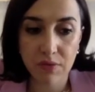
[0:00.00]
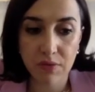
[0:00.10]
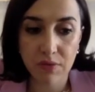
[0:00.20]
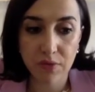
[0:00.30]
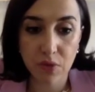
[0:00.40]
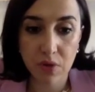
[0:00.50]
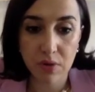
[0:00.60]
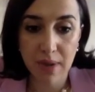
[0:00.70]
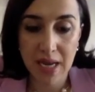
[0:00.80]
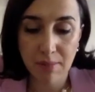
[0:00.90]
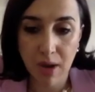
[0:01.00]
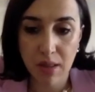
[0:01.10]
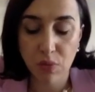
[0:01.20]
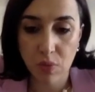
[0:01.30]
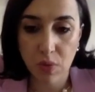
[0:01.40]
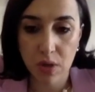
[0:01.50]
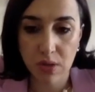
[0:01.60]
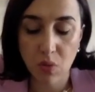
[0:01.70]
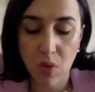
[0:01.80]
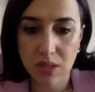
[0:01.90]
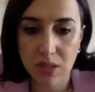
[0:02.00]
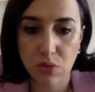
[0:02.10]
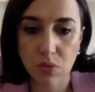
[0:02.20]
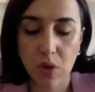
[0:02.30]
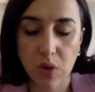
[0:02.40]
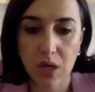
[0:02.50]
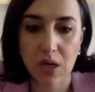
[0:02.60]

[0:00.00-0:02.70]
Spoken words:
for many months, we were the ones who were